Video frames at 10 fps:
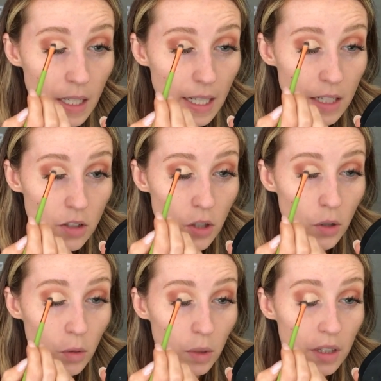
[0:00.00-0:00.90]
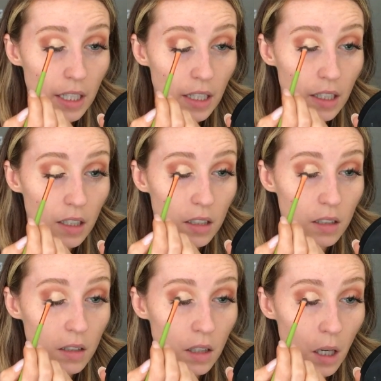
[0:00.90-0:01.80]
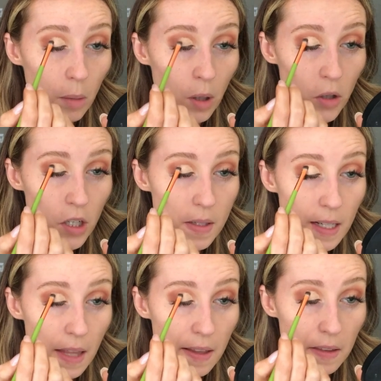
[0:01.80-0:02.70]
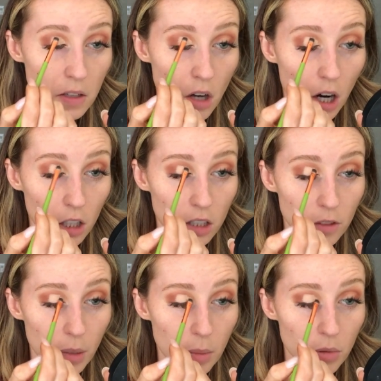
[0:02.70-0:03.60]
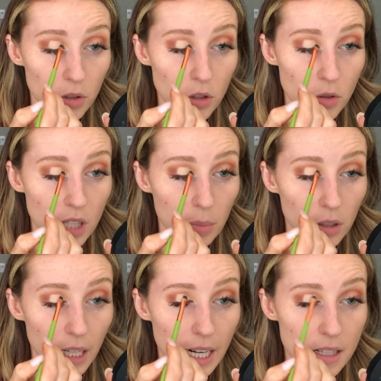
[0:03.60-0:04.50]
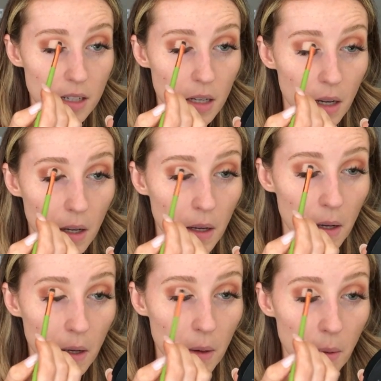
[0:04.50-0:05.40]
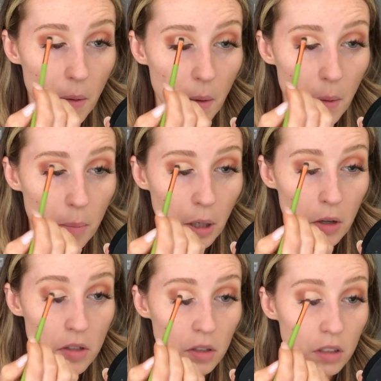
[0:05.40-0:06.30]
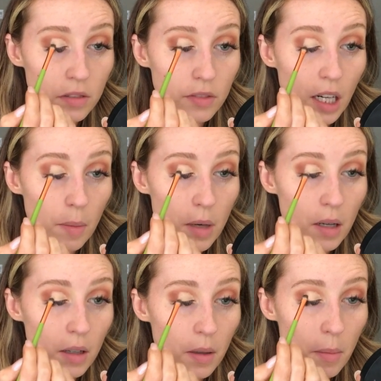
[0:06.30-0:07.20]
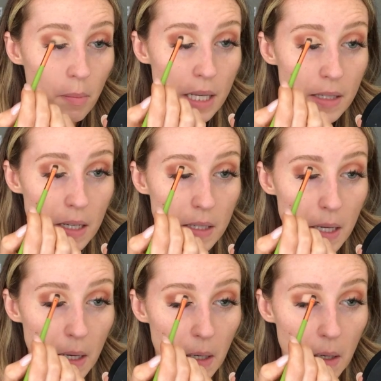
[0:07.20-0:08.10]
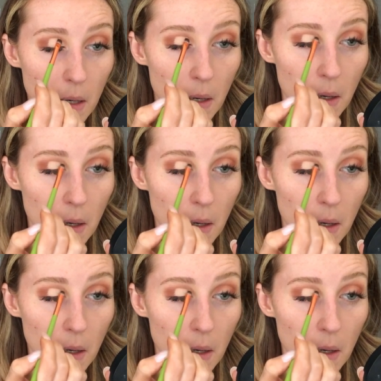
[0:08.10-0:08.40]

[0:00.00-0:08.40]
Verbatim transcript: in tune with their emotions. And I think that it's harder for people to separate personal from business here.